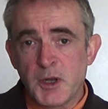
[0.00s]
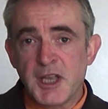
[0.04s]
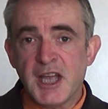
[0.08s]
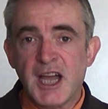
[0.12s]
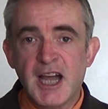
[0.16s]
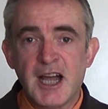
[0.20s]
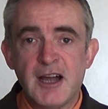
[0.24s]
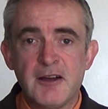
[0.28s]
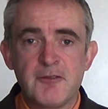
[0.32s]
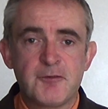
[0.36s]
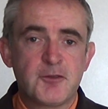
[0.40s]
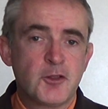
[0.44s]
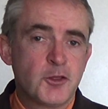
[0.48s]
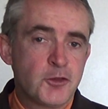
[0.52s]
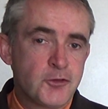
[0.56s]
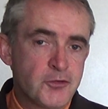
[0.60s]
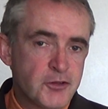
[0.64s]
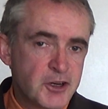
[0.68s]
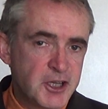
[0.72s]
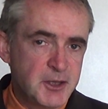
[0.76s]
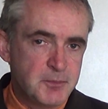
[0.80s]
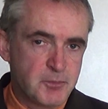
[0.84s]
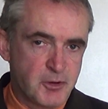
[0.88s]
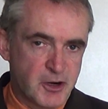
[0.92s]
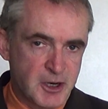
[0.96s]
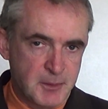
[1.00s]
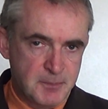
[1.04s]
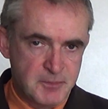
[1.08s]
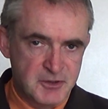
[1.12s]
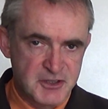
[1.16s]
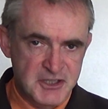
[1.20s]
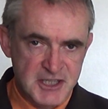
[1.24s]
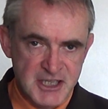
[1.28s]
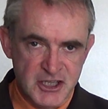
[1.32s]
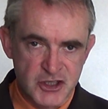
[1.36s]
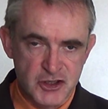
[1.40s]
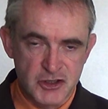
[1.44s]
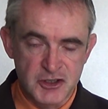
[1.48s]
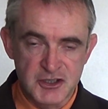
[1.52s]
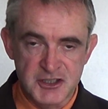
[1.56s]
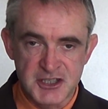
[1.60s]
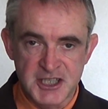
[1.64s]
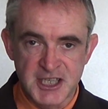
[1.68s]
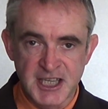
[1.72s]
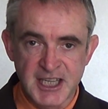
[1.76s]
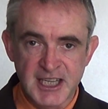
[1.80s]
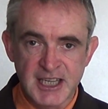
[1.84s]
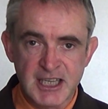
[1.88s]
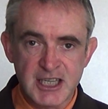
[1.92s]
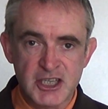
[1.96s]
We have three prepositions
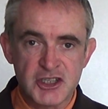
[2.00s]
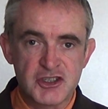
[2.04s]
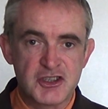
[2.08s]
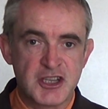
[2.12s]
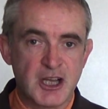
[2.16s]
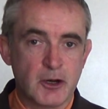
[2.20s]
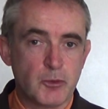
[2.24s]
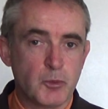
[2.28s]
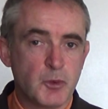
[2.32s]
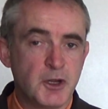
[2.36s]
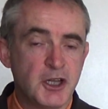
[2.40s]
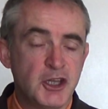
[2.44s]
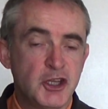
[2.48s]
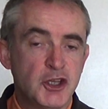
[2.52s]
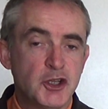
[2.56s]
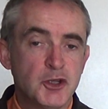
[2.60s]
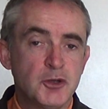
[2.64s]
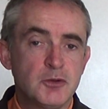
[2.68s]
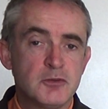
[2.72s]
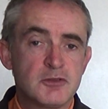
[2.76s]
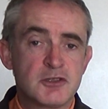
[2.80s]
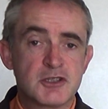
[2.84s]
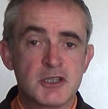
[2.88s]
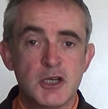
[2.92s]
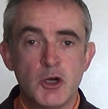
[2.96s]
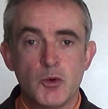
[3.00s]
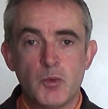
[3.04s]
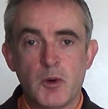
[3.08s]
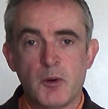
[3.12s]
in English that we use